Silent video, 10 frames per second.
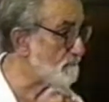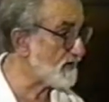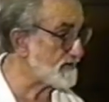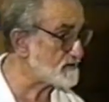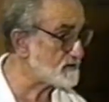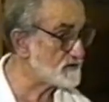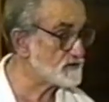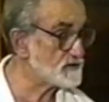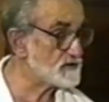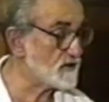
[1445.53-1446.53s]
the
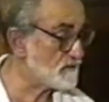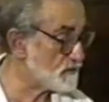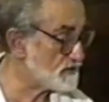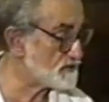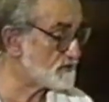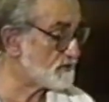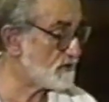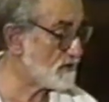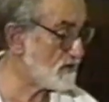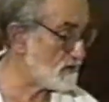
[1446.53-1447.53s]
basis of
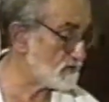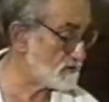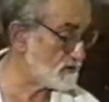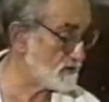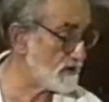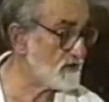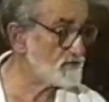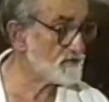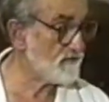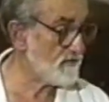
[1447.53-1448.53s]
Christian theology.
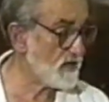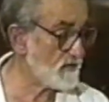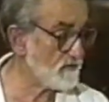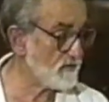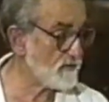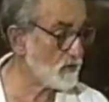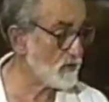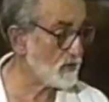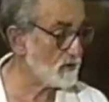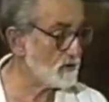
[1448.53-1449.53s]
He's the father of it
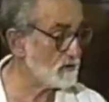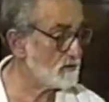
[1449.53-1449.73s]
all.